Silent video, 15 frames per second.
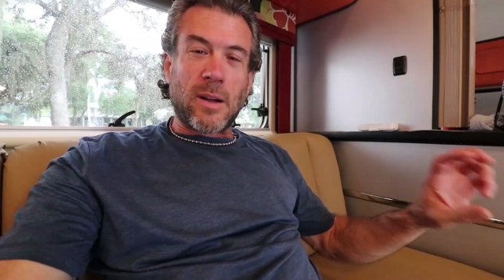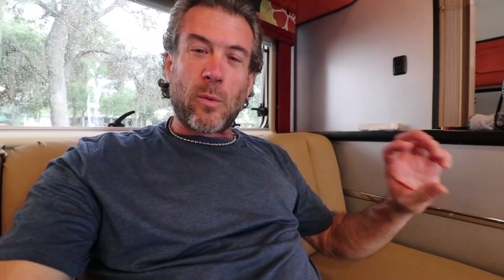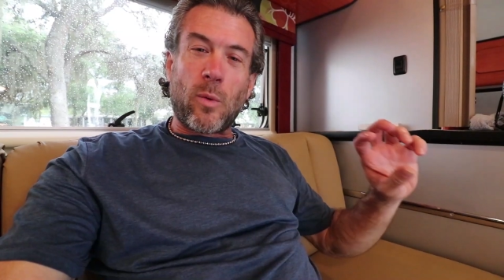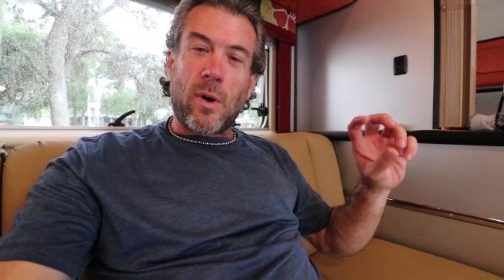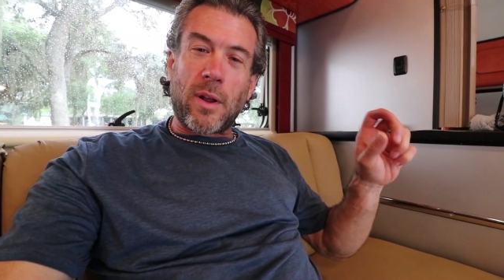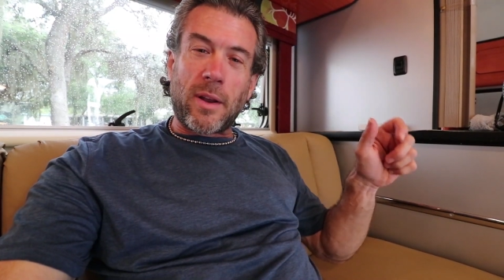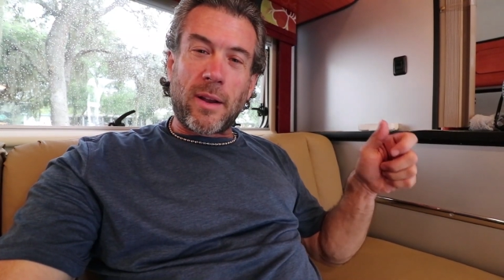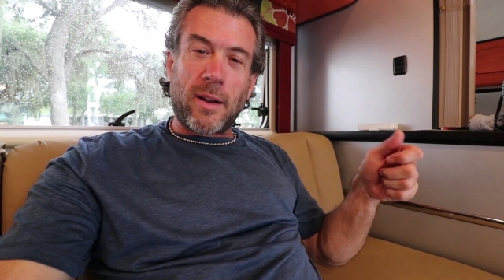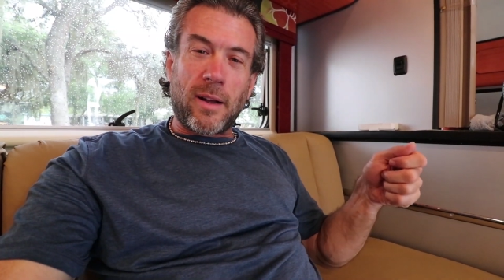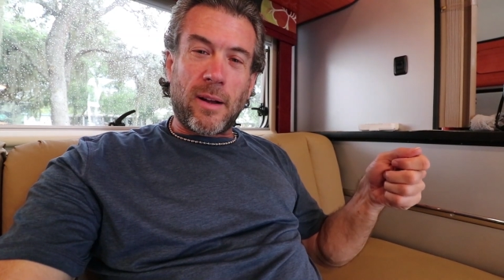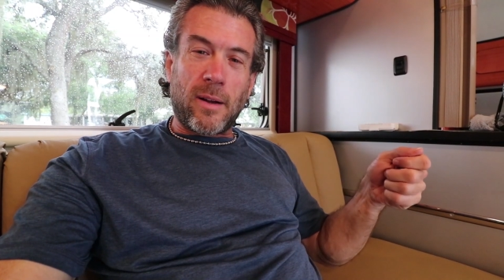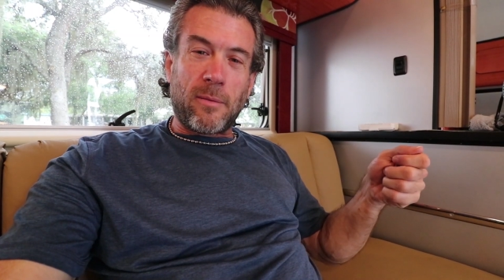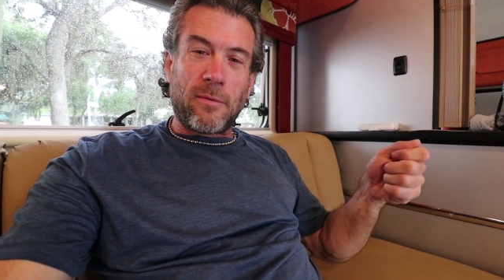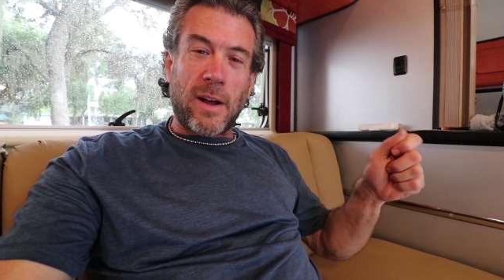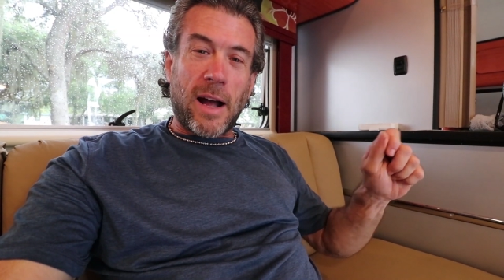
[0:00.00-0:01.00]
I wanted
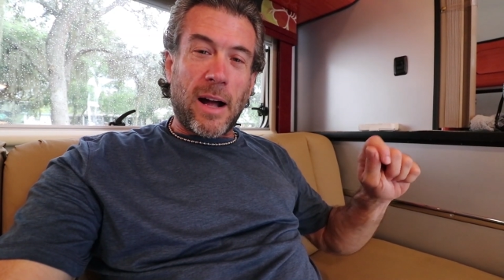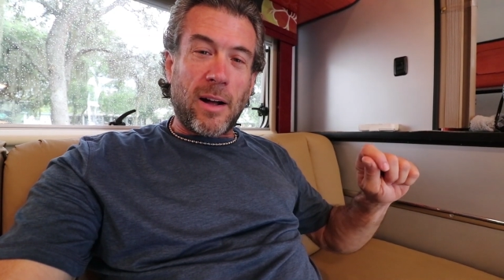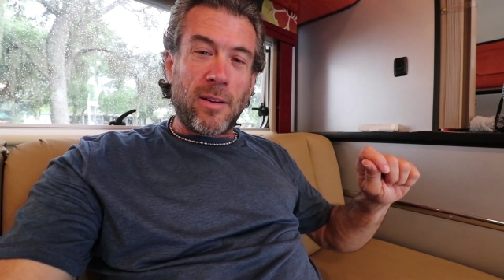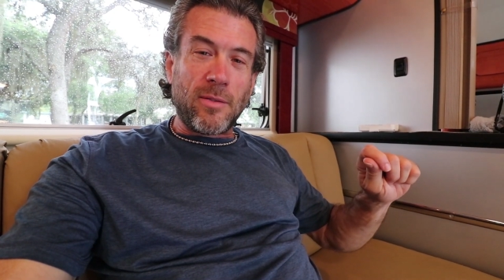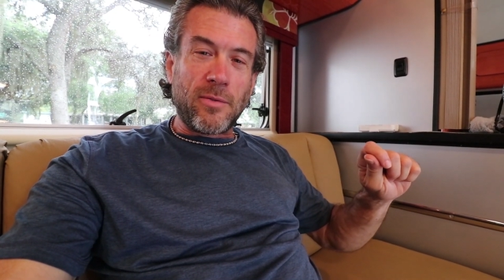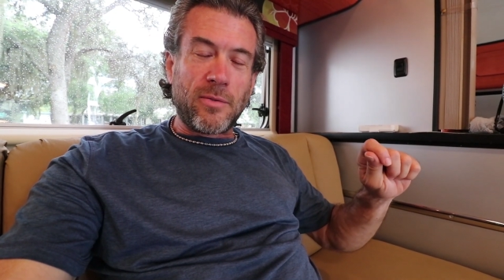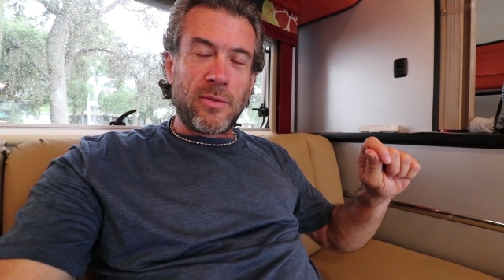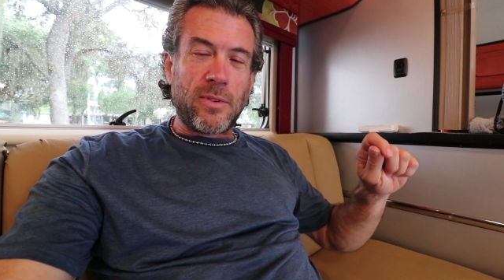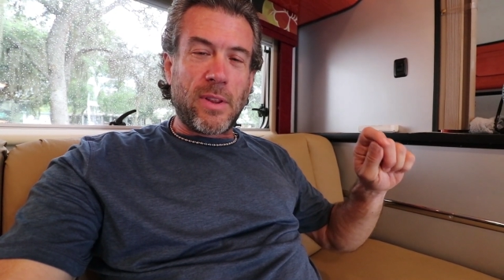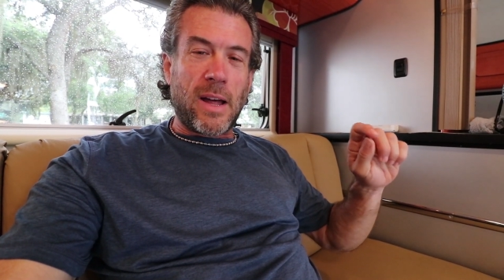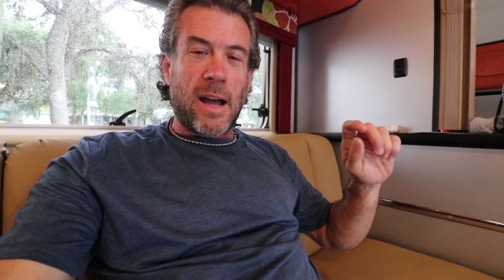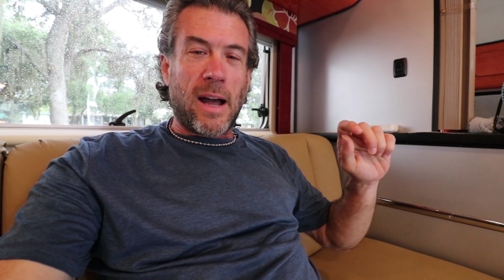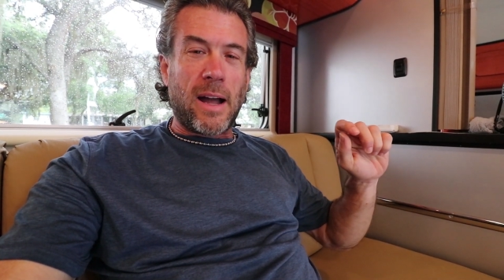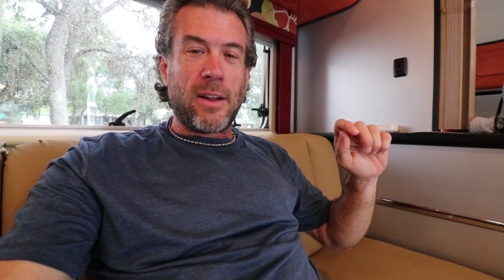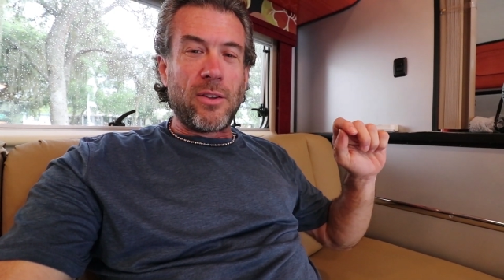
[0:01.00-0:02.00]
a valve
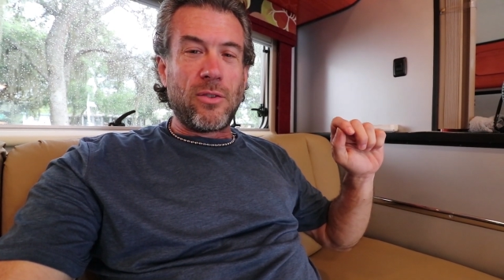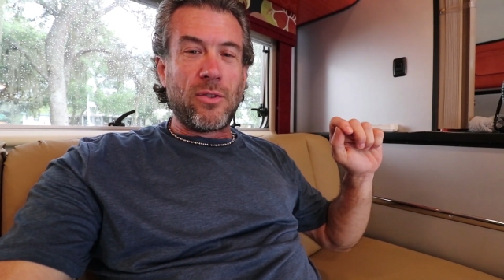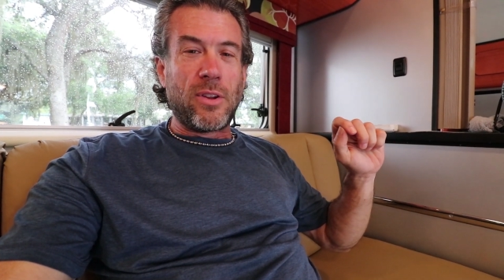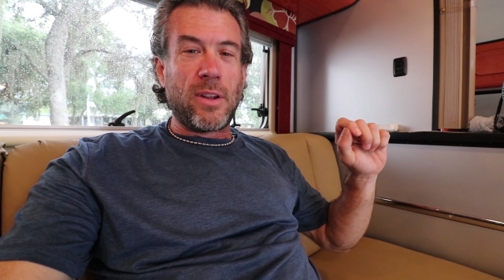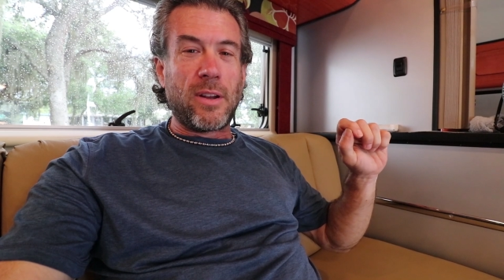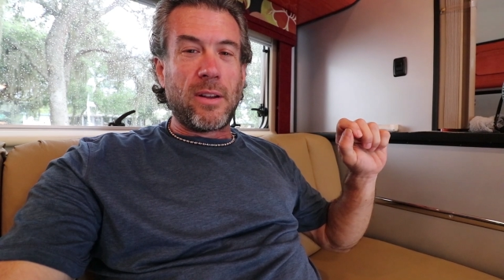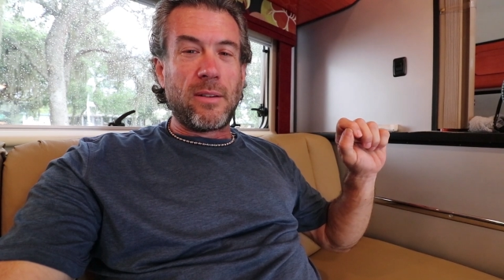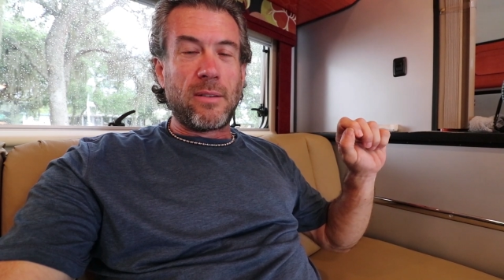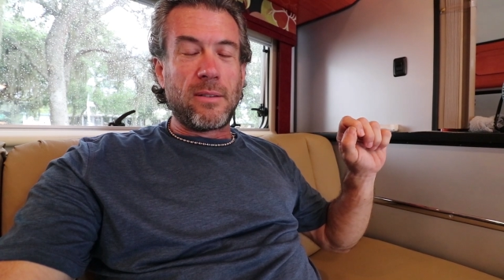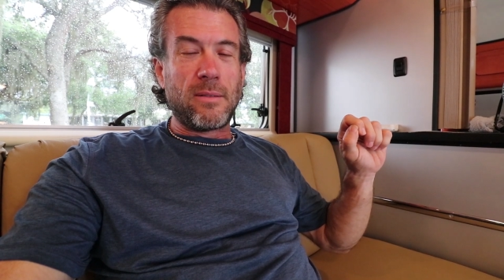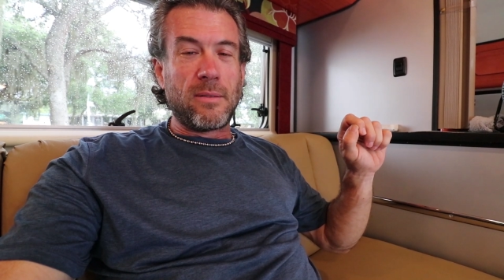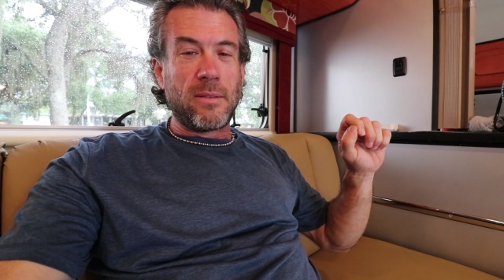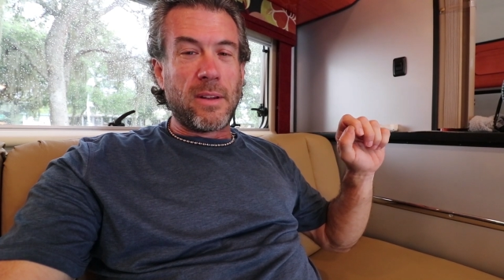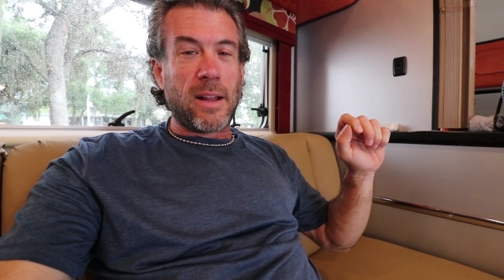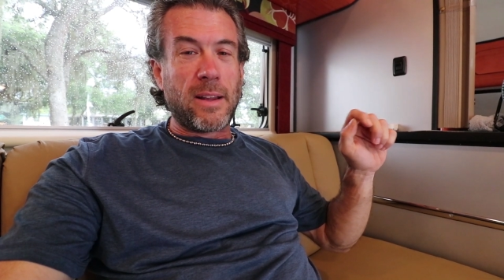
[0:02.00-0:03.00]
that
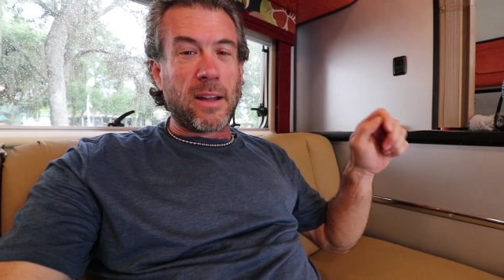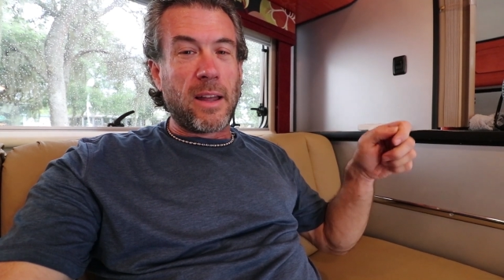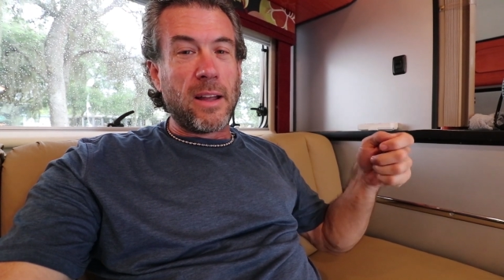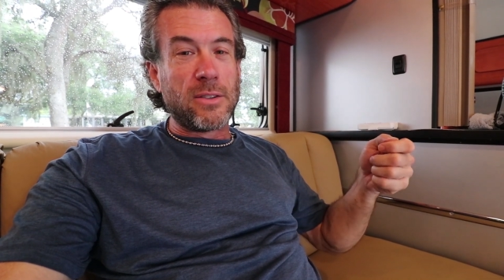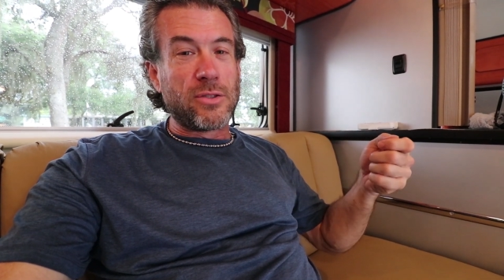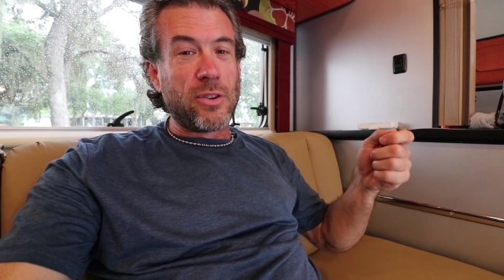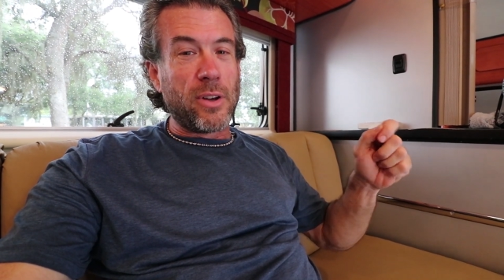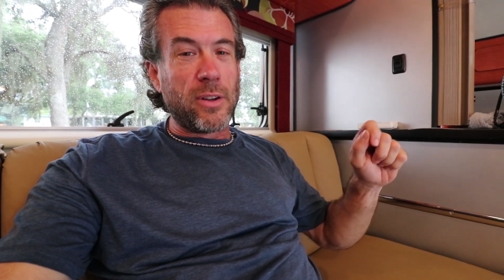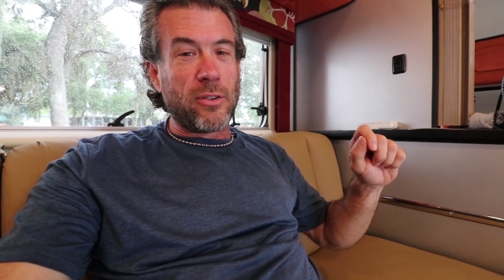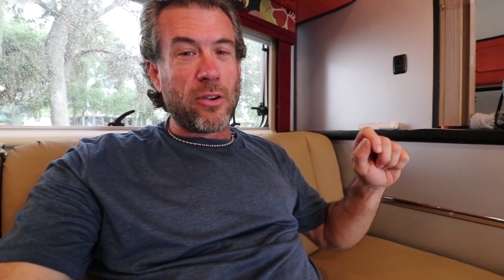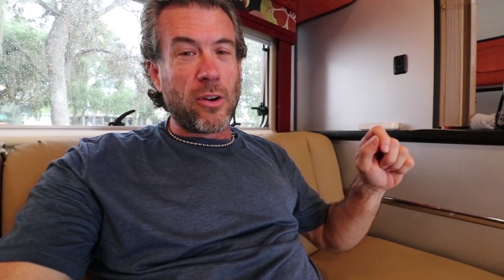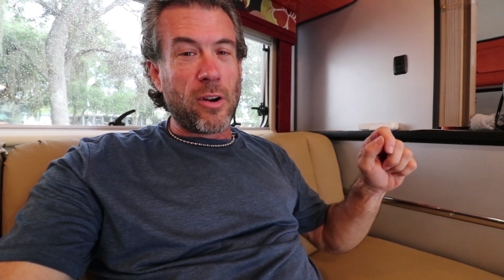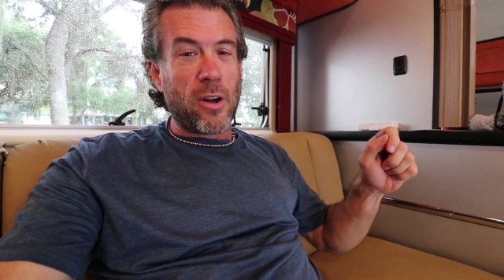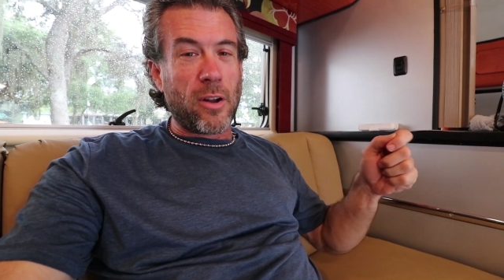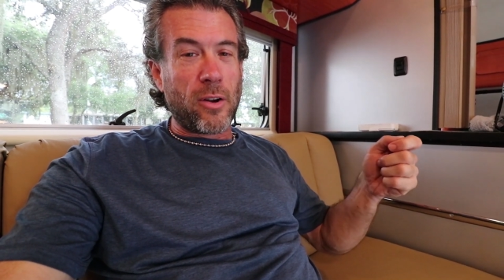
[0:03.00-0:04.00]
the kids couldn't
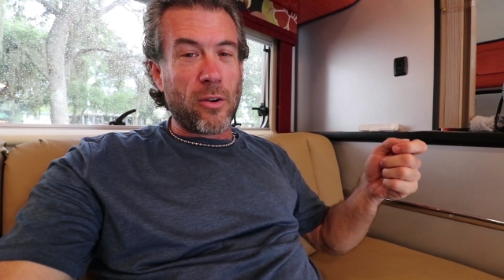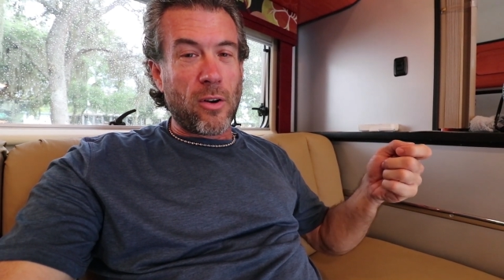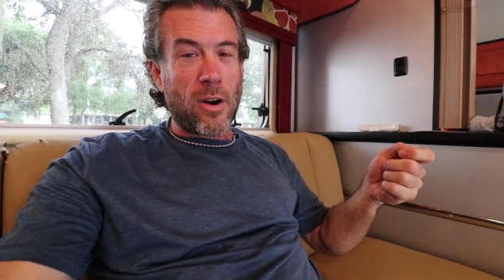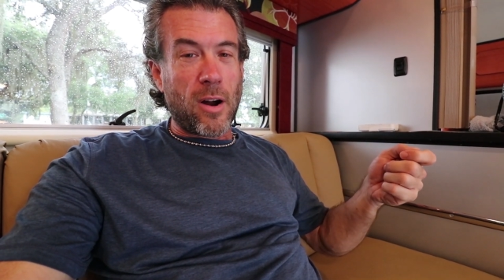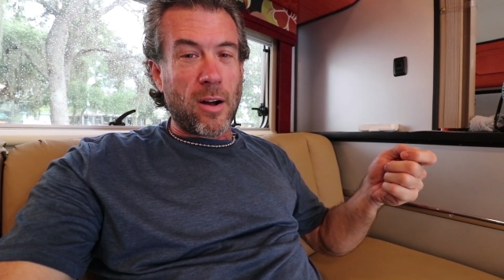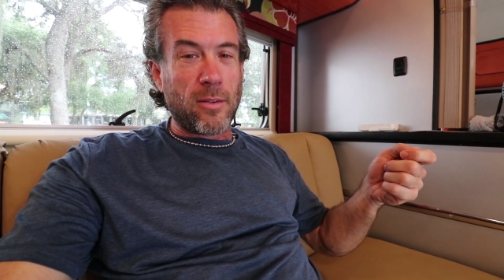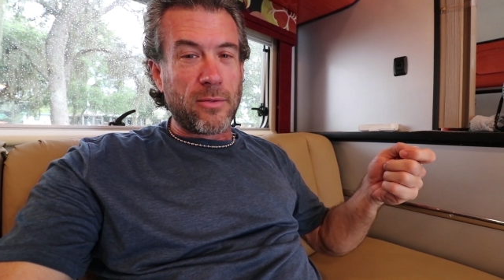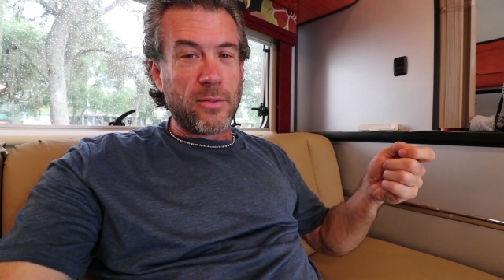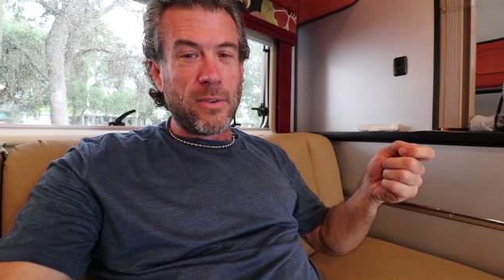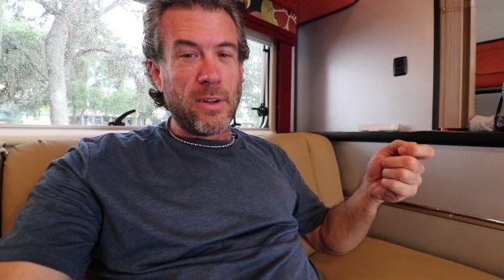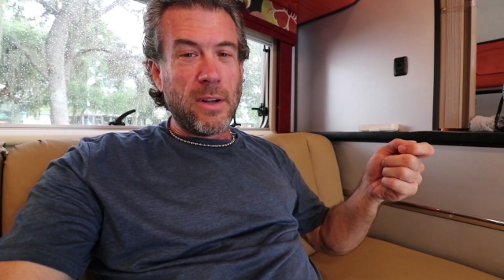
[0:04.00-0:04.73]
turn on or off.